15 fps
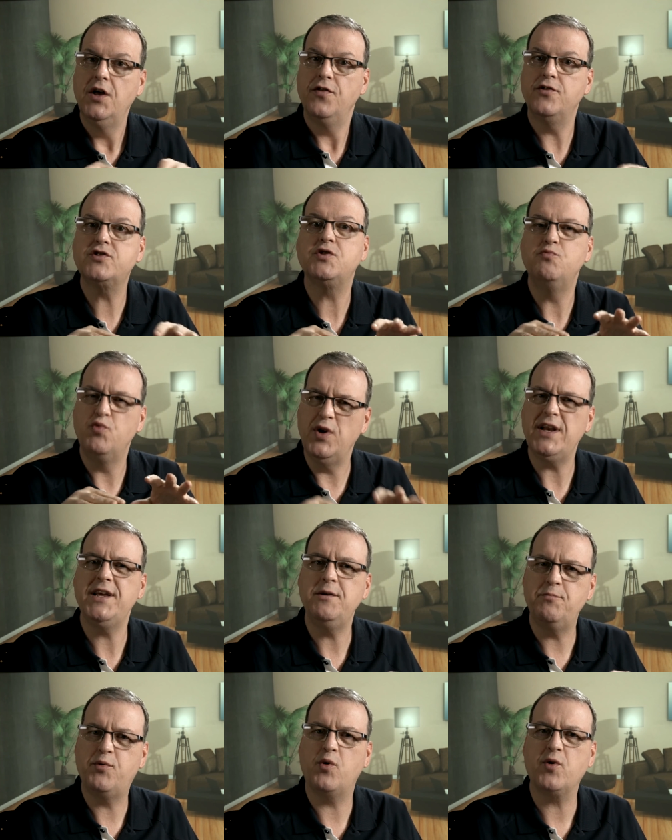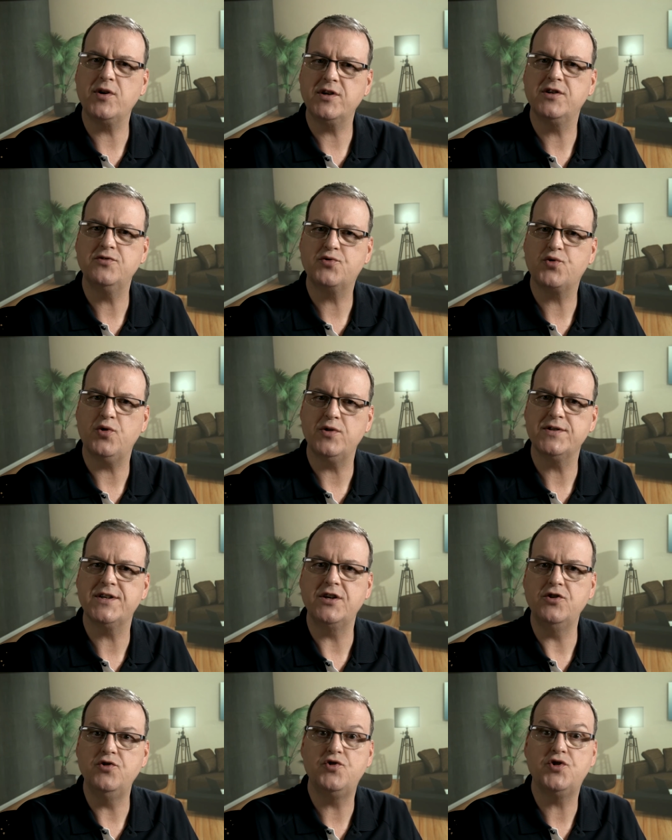there's some really important controls
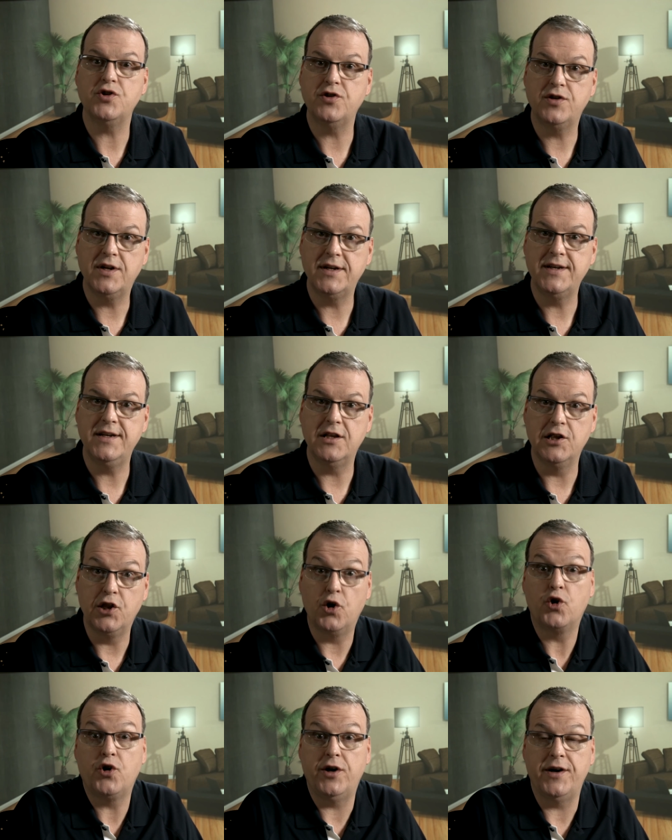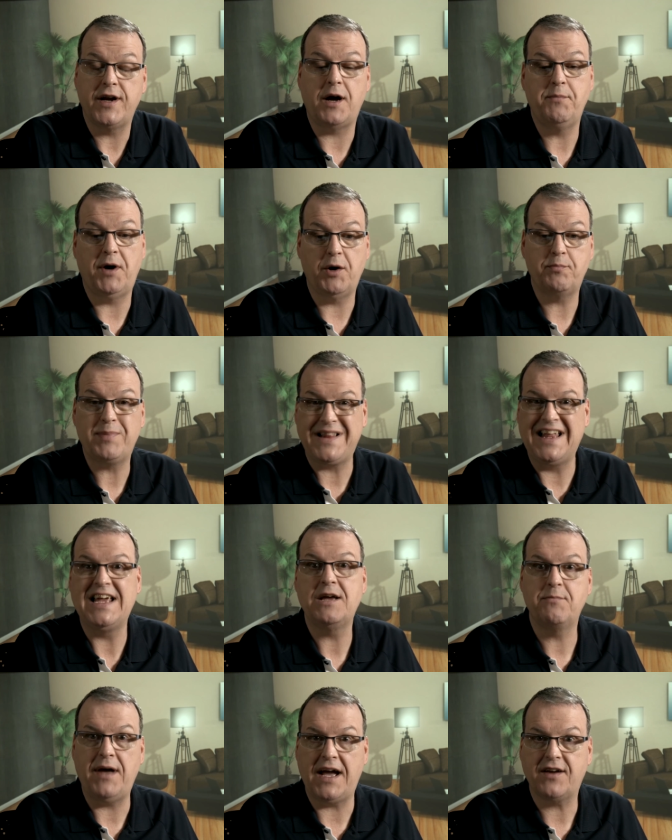that you should learn about
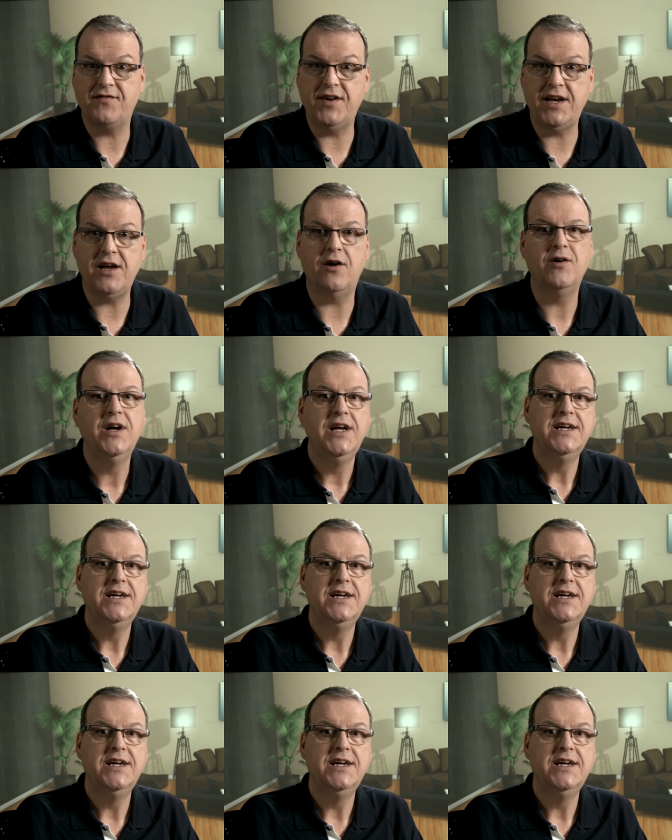playing back video